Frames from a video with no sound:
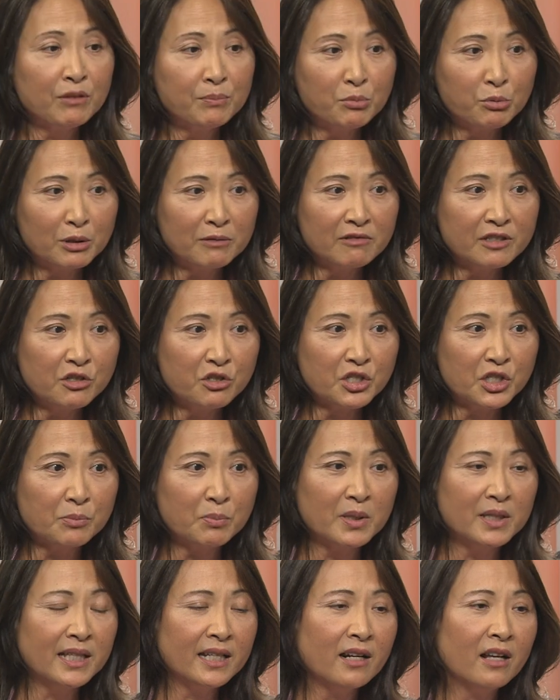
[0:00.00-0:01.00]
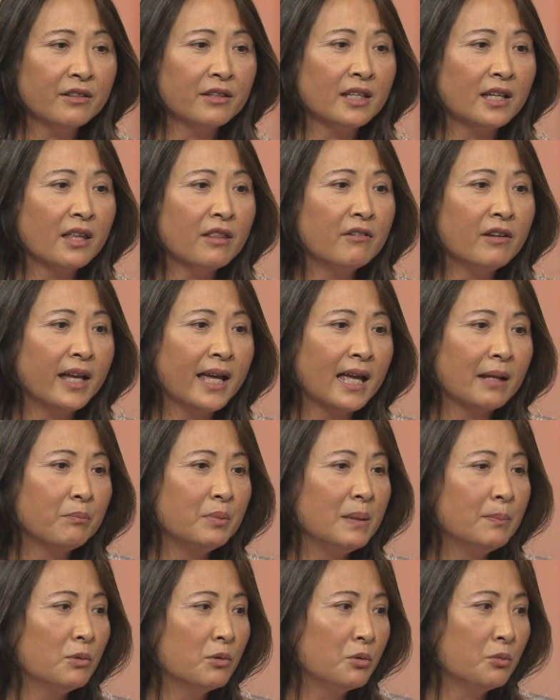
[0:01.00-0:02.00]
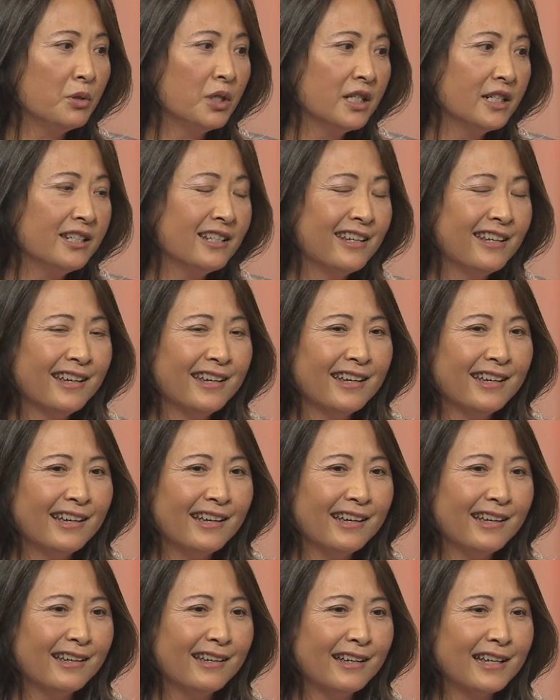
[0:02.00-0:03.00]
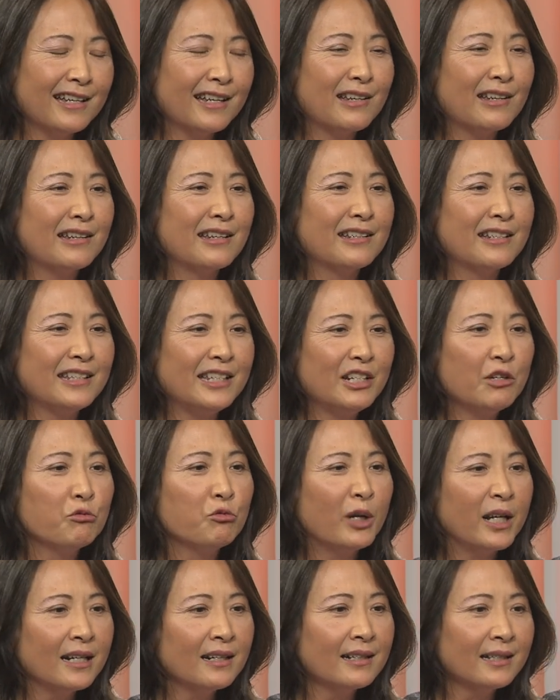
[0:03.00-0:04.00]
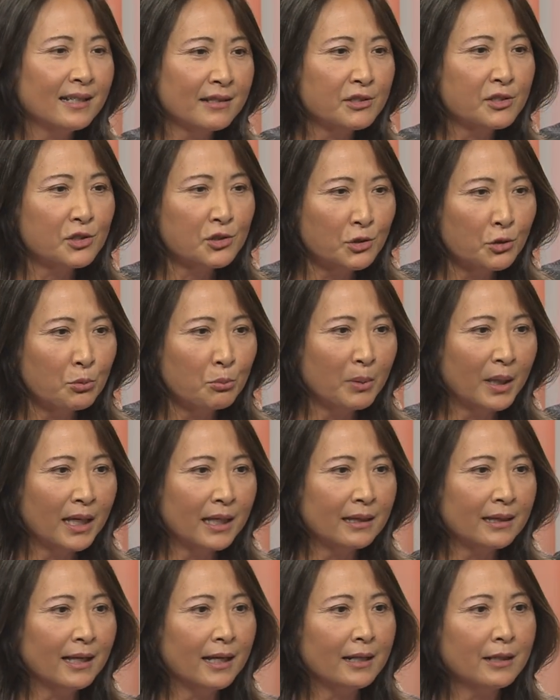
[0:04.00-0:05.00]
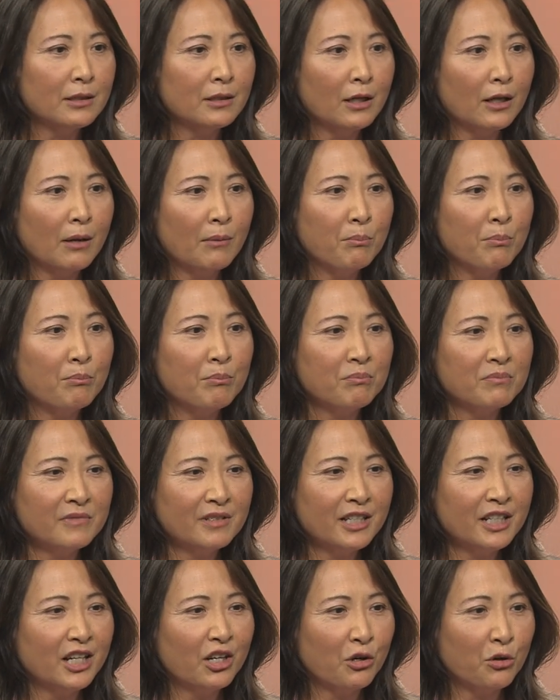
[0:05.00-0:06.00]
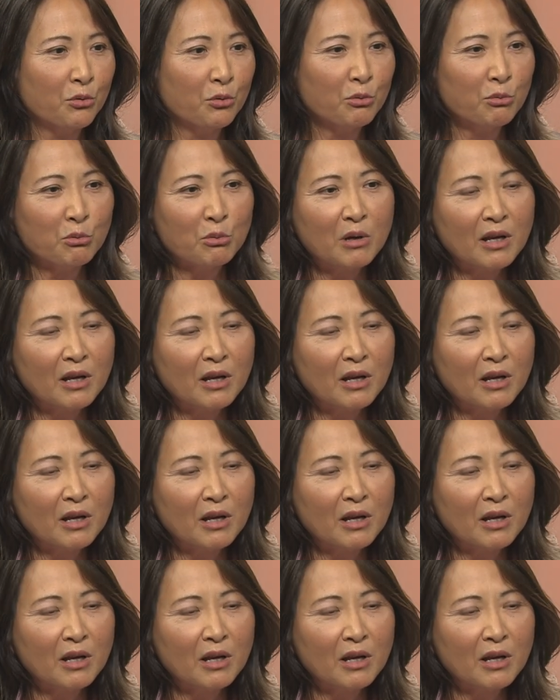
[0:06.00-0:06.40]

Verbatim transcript: the privileges, but then on the other hand, people would, uh, you know, readily assuming that, mm, you know,